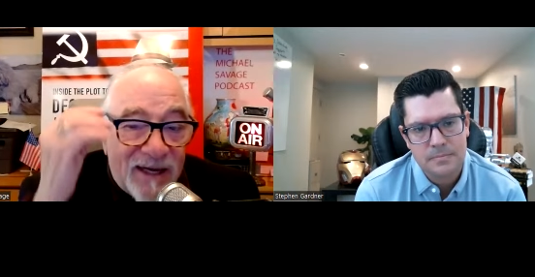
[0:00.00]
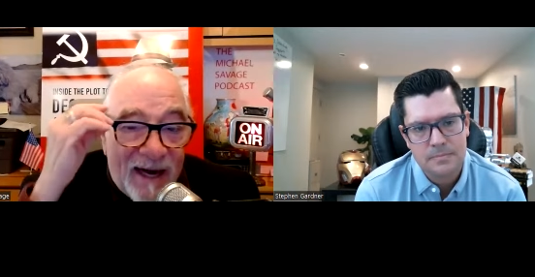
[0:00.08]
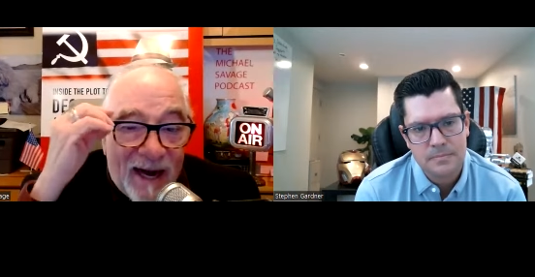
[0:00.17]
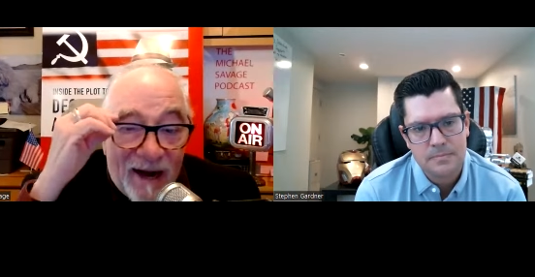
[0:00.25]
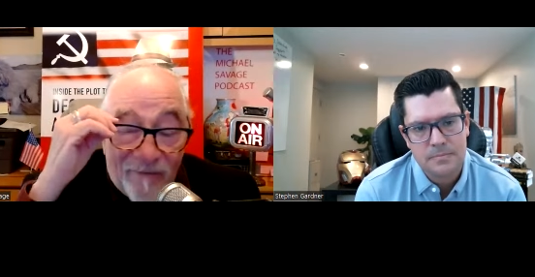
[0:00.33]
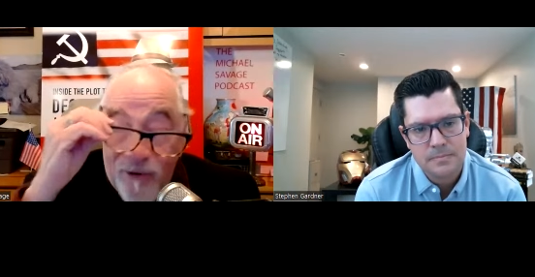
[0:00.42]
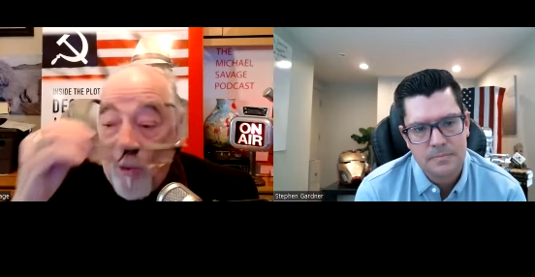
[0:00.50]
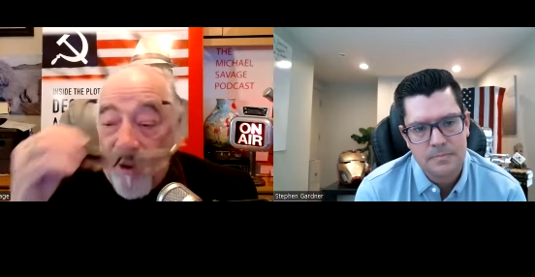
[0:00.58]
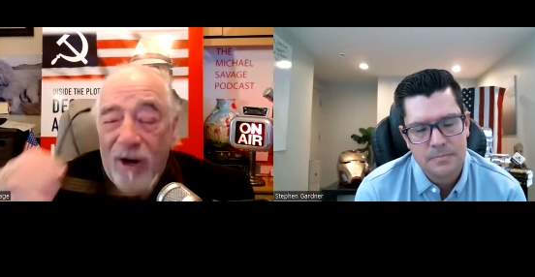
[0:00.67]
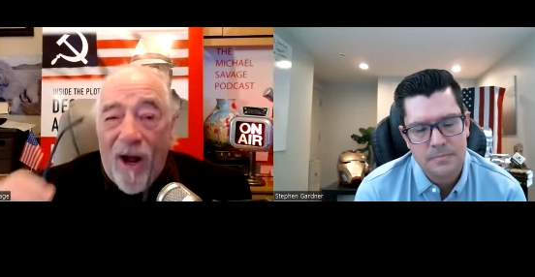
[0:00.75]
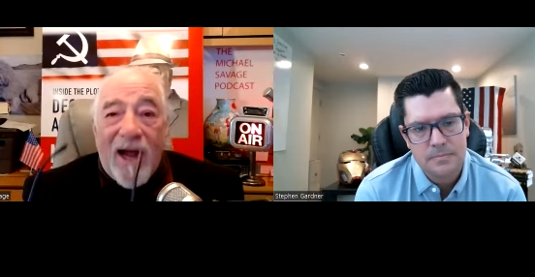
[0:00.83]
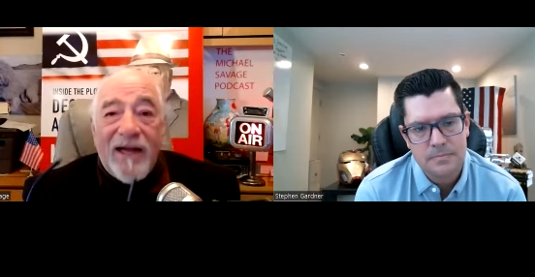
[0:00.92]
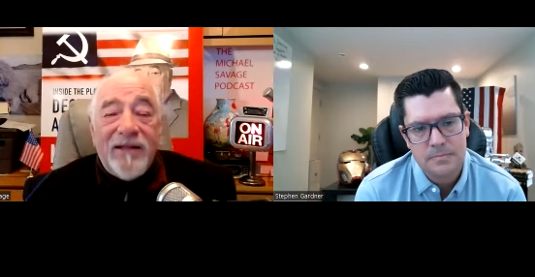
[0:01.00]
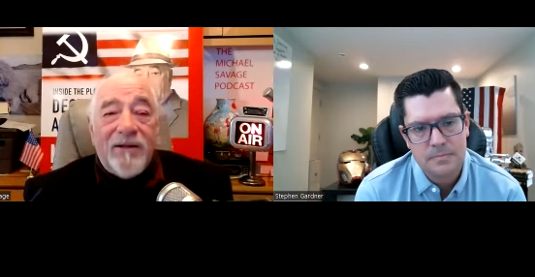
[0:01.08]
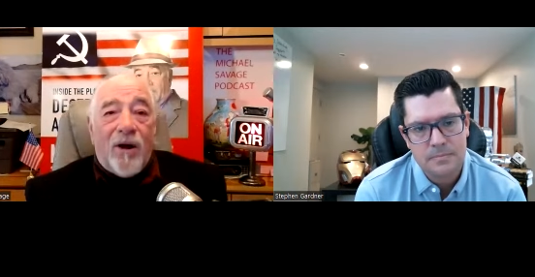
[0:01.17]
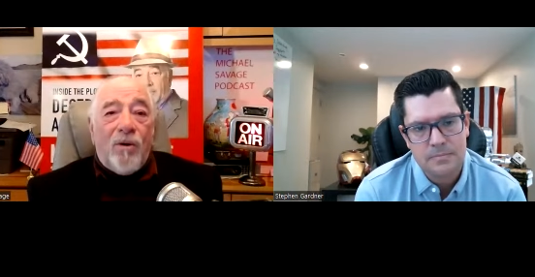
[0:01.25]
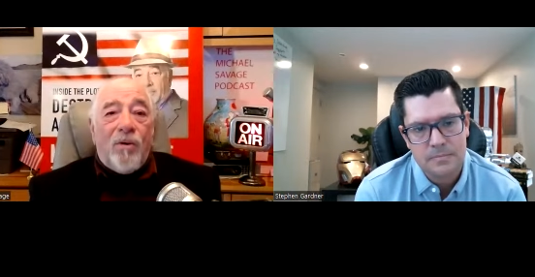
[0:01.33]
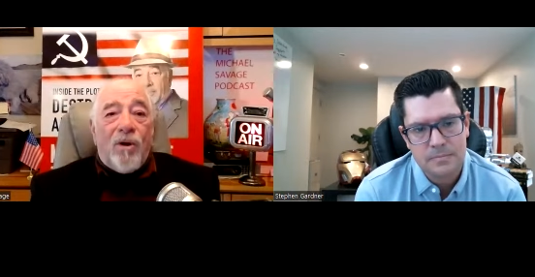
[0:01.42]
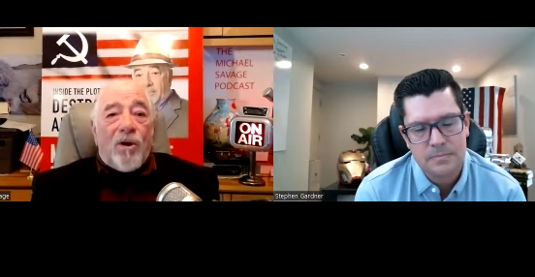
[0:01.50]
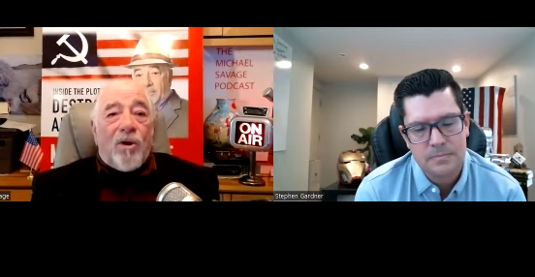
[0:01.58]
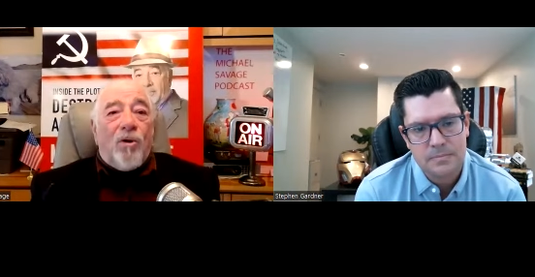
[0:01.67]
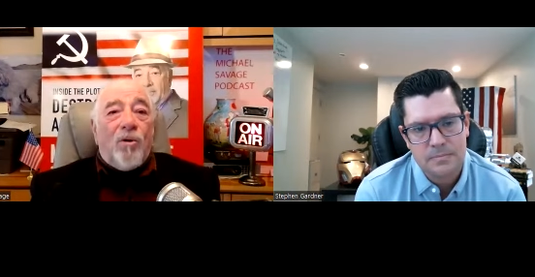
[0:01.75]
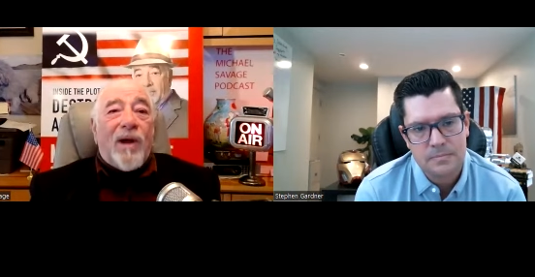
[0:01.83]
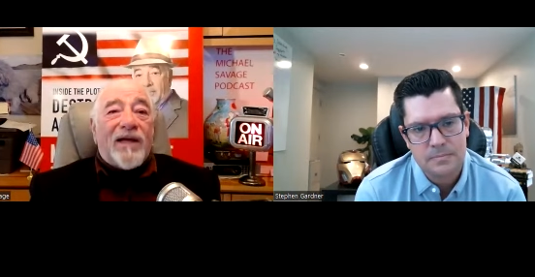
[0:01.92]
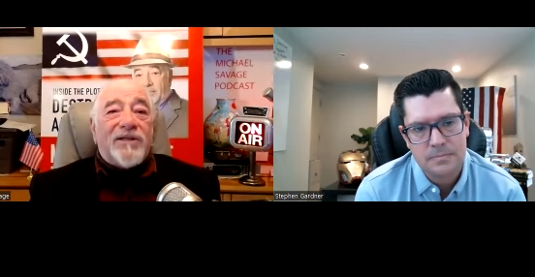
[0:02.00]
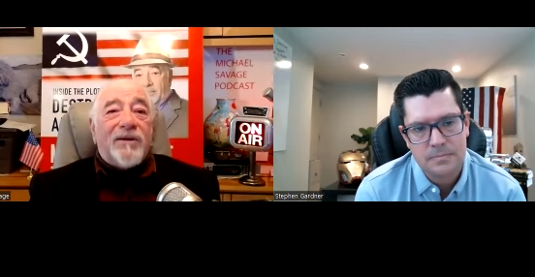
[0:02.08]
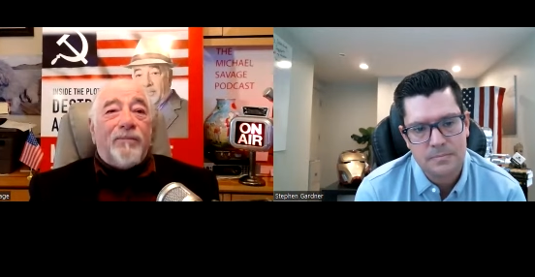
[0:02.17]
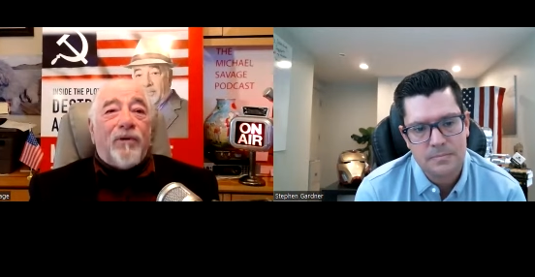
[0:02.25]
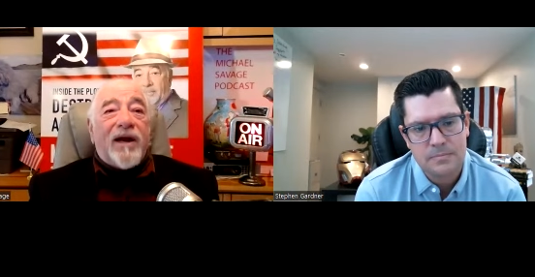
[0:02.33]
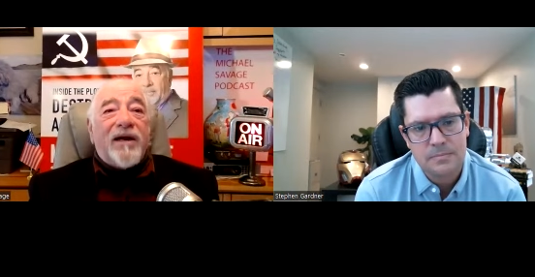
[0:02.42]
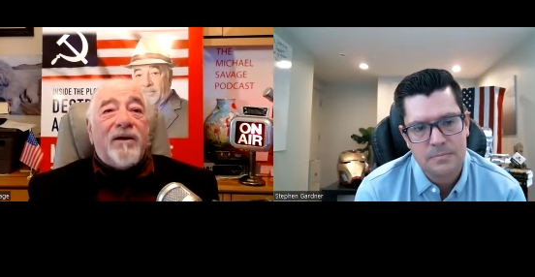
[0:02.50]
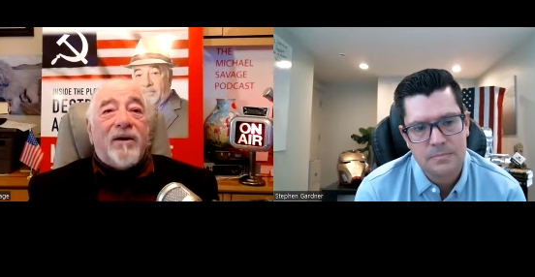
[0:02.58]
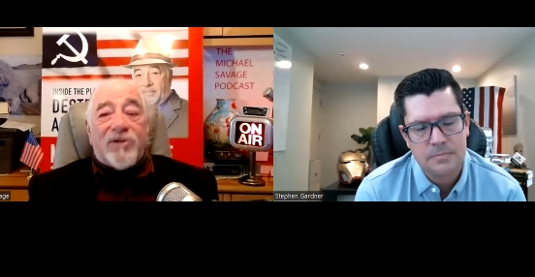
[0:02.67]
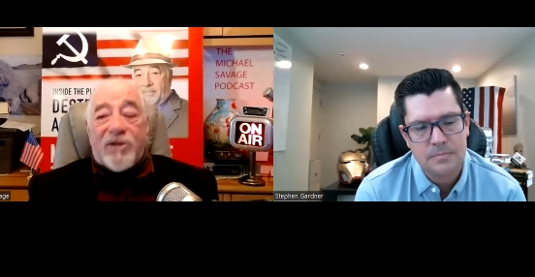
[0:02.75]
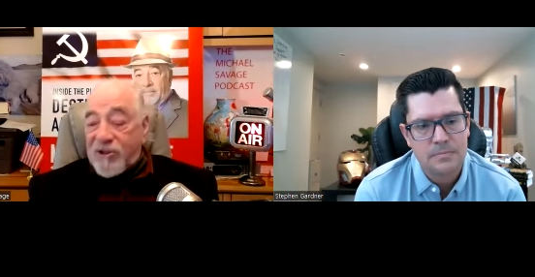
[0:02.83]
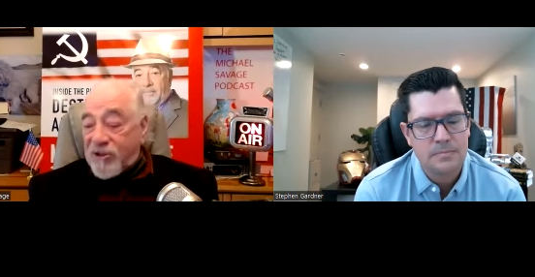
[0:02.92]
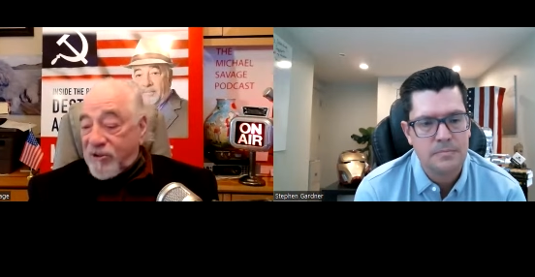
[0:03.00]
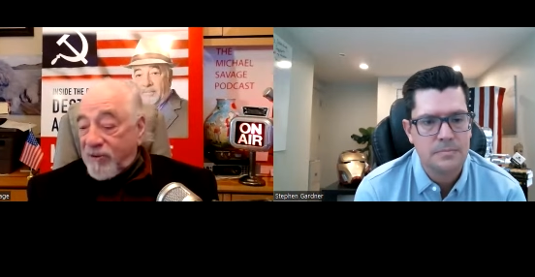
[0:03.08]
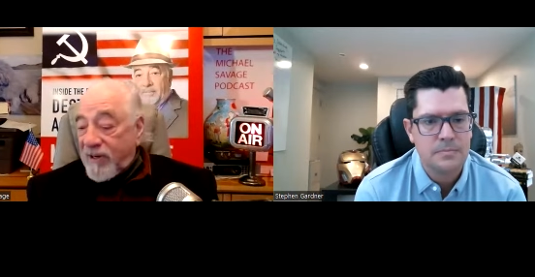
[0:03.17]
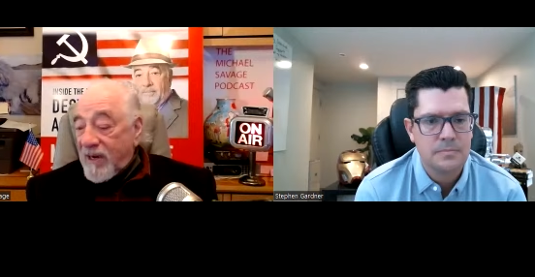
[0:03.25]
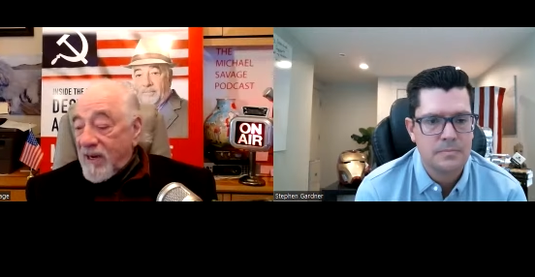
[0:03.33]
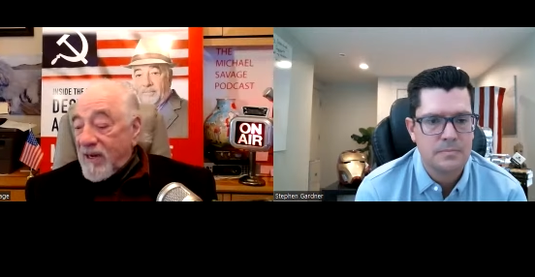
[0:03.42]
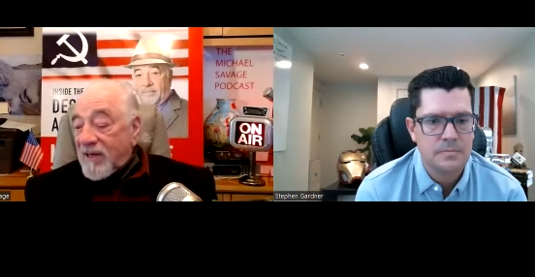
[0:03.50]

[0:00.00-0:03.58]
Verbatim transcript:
Speaker 1: And everyone I know who has a brain and knows history